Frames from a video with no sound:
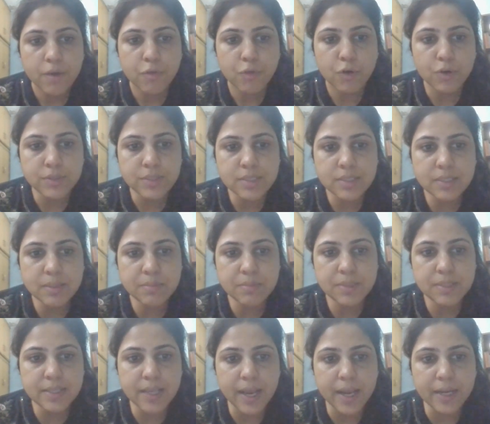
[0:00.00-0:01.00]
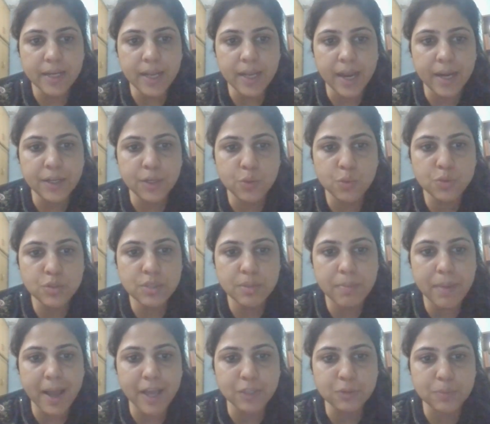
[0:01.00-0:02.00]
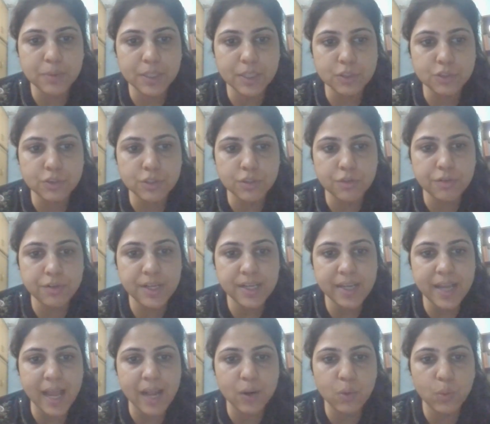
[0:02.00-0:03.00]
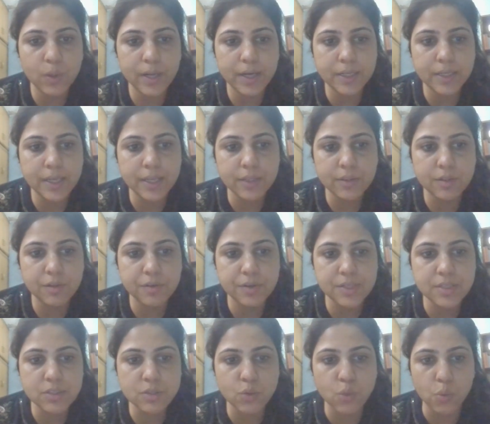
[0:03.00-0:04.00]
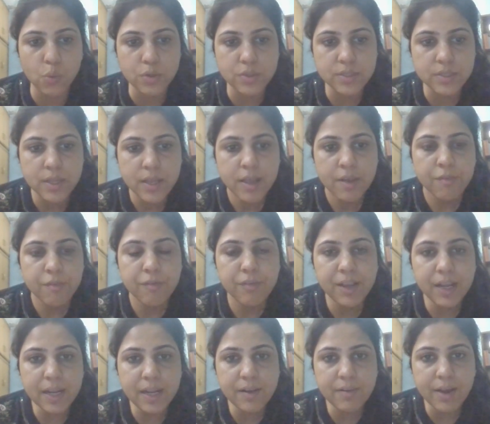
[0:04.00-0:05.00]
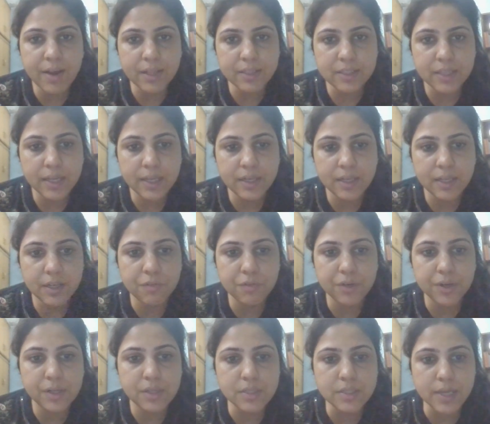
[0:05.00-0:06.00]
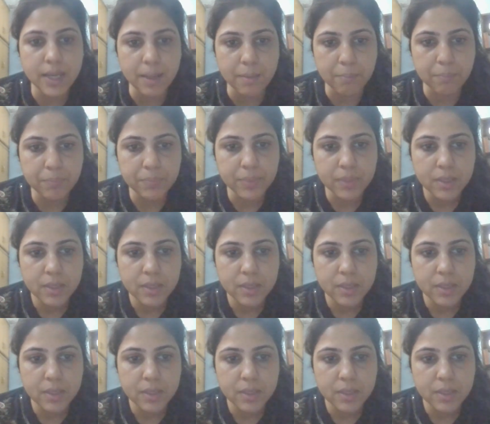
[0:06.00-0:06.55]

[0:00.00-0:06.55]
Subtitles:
For system design, I'd used a batch prediction recalculating the risk scores weekly rather than in real time.